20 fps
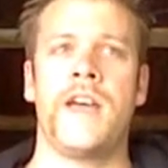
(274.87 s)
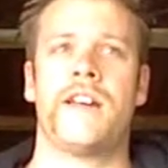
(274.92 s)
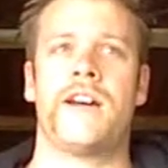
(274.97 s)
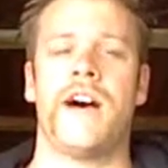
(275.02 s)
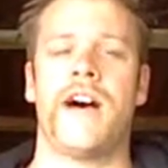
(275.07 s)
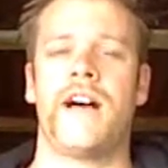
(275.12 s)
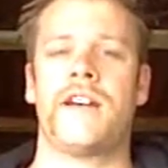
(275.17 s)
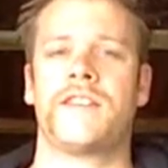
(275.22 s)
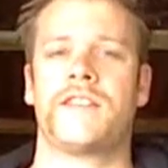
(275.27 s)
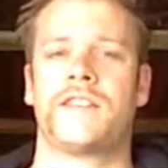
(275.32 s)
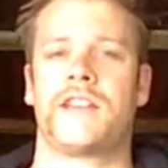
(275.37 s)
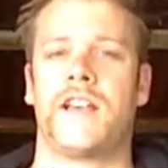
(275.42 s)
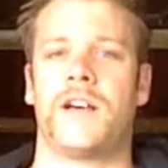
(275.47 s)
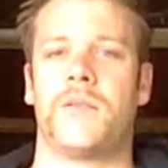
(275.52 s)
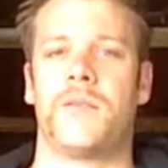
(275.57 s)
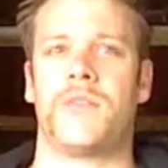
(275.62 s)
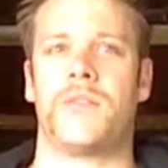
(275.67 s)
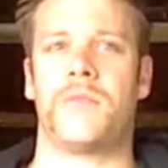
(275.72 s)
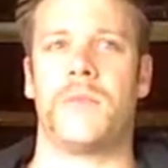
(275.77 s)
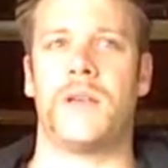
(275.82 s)
Now I asked a
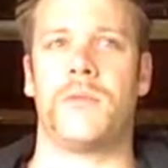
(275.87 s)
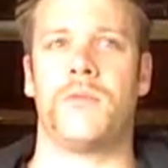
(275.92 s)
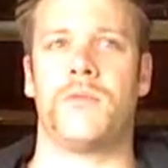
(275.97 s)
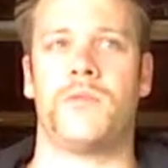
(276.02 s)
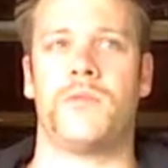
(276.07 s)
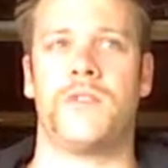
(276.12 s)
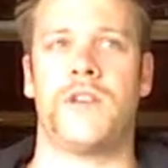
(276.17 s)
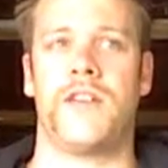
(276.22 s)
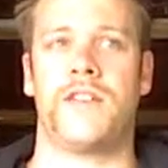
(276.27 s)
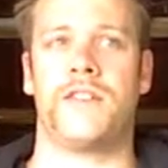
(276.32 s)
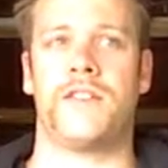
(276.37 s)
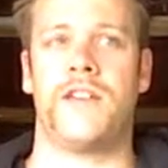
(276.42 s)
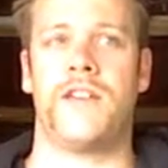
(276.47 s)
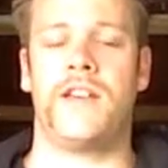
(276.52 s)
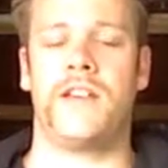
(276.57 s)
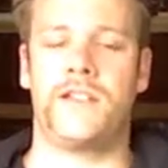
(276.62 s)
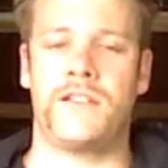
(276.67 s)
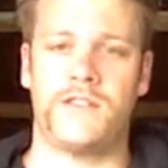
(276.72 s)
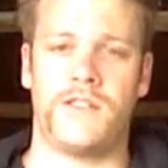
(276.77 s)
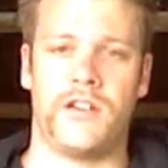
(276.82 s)
couple of people the other
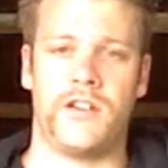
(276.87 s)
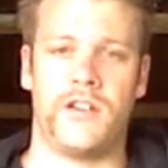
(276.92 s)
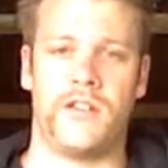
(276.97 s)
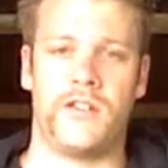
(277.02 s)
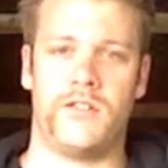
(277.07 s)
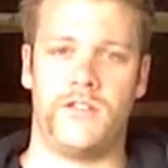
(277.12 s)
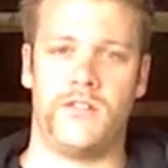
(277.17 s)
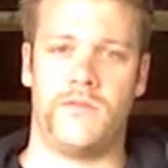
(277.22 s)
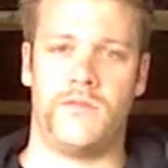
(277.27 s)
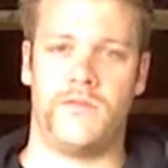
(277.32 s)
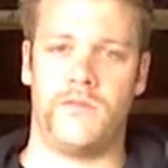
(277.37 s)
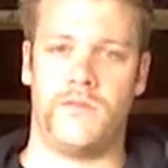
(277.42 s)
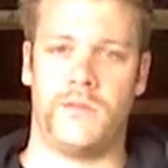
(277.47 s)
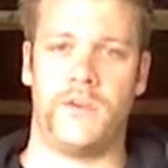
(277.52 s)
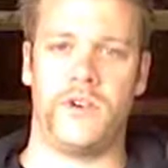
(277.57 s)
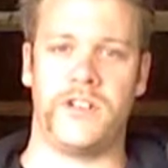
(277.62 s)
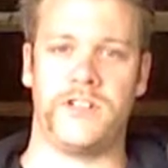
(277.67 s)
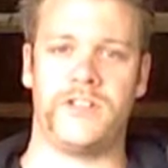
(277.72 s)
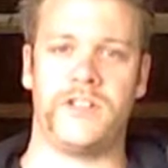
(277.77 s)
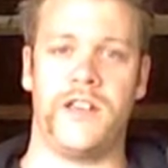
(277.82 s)
day, so I
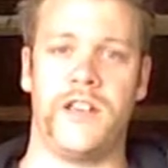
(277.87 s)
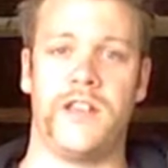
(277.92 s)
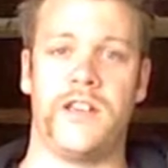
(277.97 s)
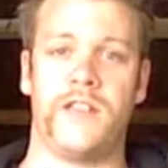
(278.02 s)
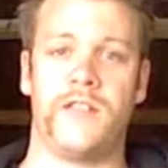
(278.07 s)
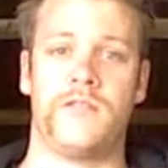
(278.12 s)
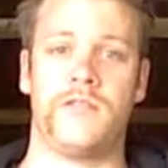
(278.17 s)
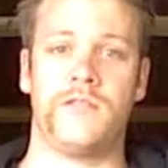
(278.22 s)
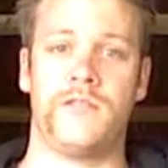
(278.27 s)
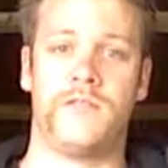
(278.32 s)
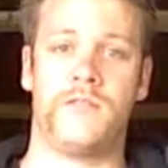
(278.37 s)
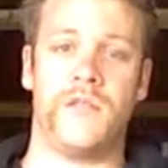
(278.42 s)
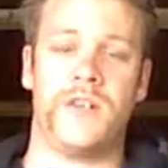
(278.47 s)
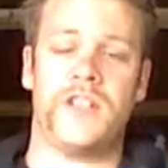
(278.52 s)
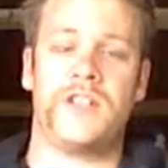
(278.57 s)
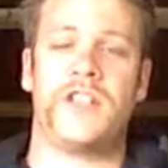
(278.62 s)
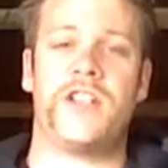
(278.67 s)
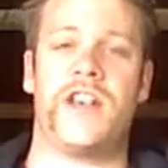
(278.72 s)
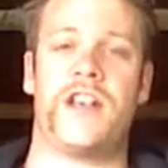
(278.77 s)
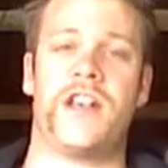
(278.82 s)
want to say
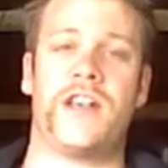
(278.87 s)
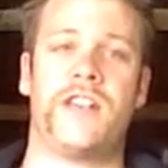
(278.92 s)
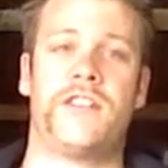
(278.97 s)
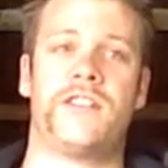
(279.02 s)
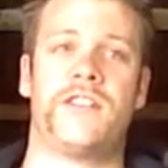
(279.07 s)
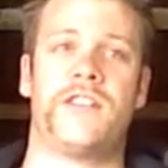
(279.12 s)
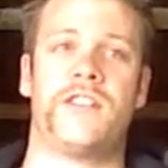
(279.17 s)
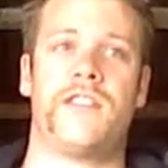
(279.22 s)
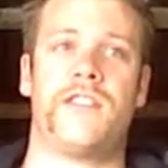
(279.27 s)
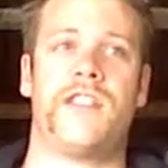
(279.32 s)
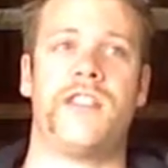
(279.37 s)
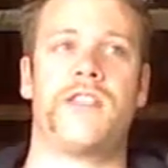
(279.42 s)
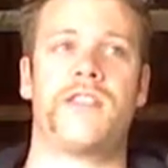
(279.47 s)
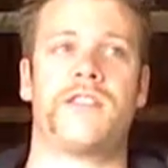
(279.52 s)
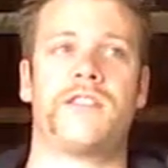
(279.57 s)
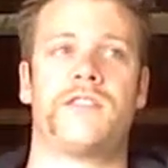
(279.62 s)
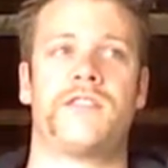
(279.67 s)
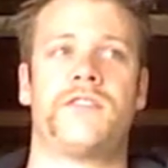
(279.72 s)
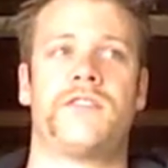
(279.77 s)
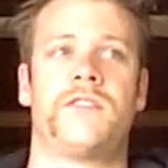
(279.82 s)
big shout out,
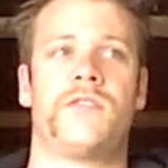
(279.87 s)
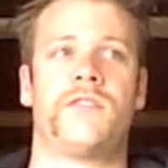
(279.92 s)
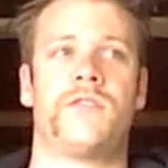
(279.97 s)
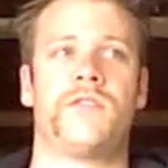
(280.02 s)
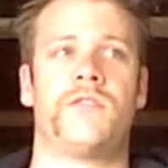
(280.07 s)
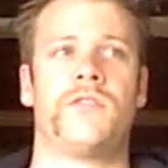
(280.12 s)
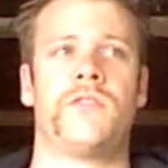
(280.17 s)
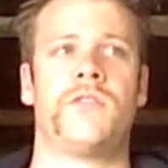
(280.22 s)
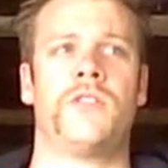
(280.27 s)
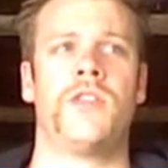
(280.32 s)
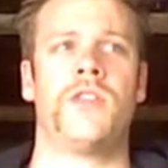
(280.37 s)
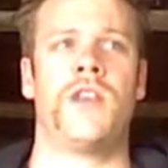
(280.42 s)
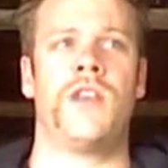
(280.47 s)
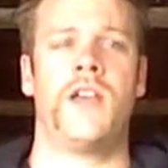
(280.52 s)
thanks to